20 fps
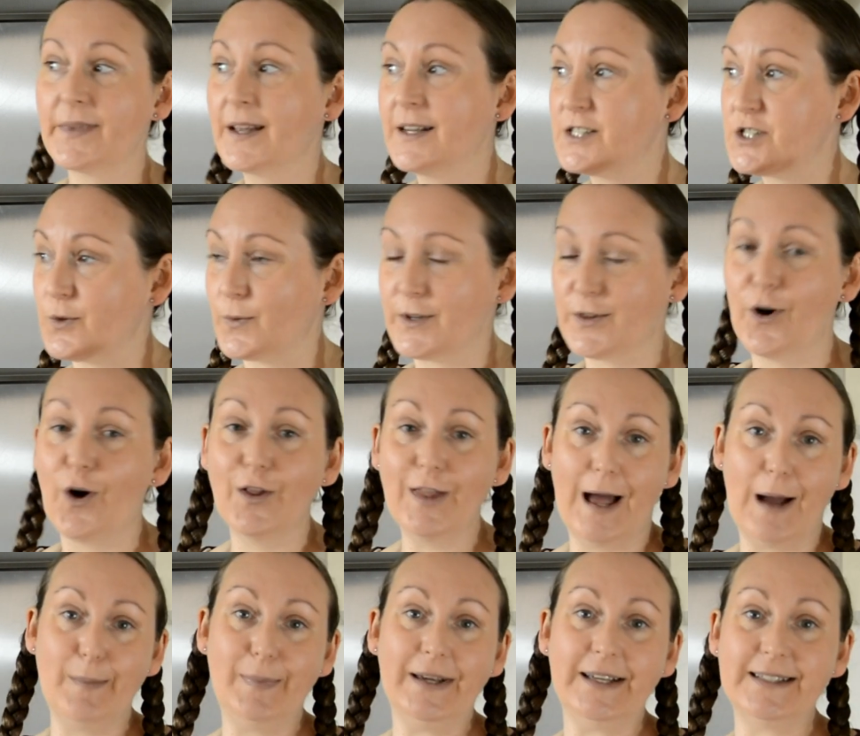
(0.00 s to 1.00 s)
So with all
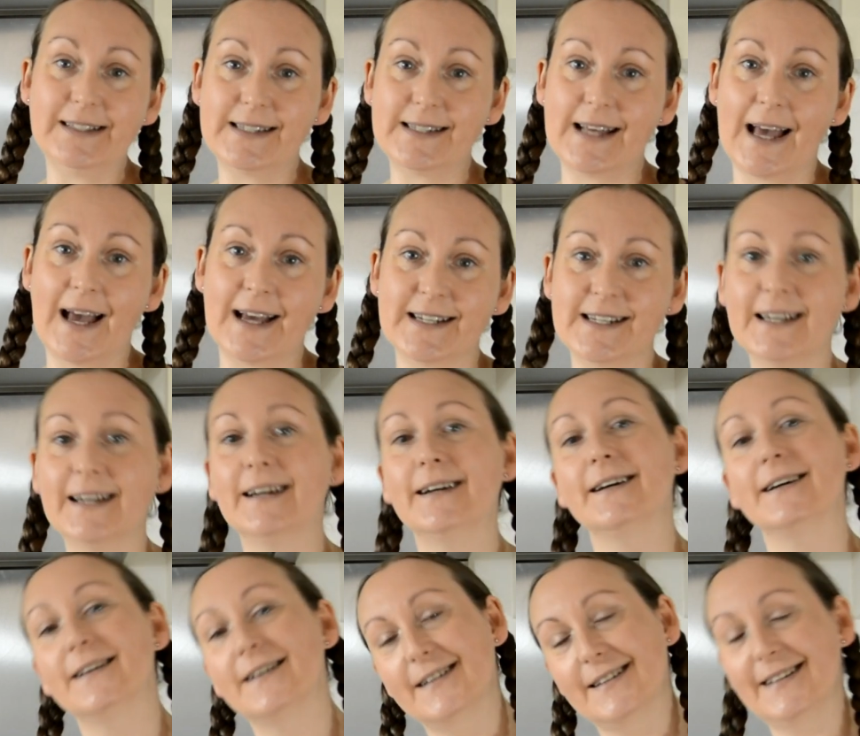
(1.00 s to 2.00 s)
that being said,
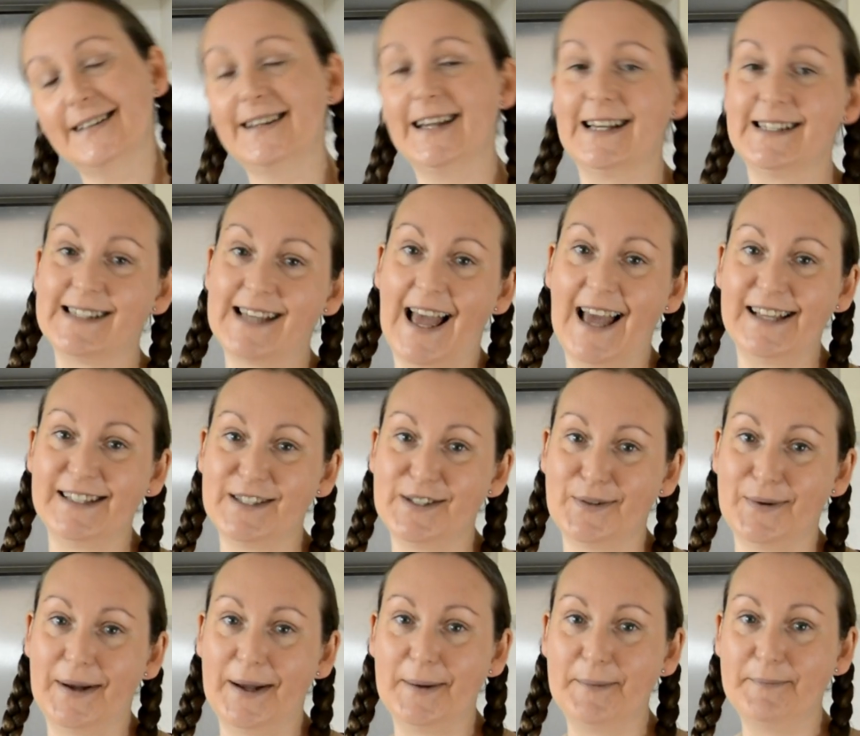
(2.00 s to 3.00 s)
let's get
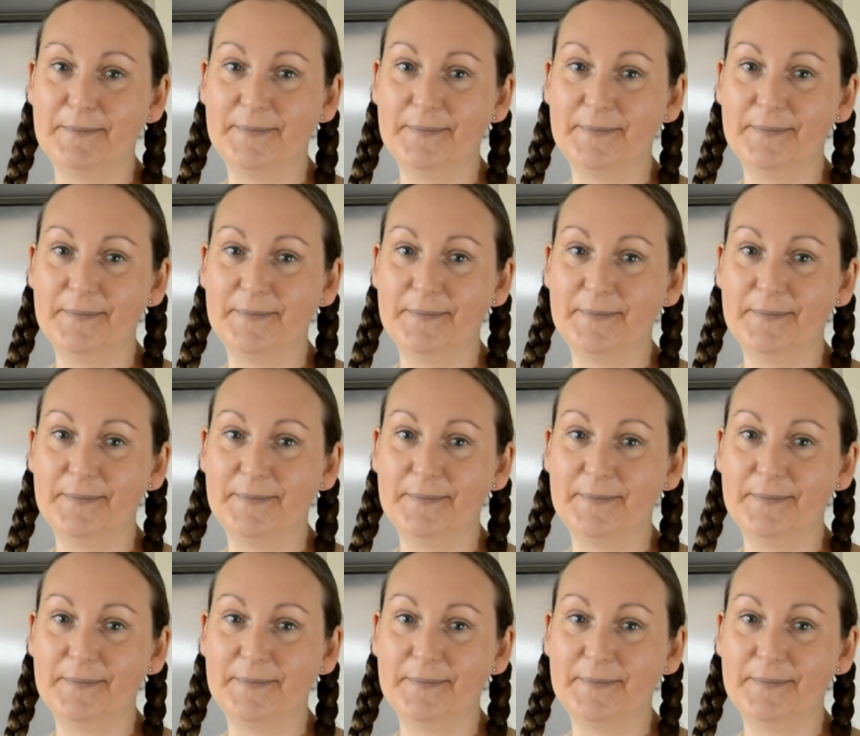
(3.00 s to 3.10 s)
into it.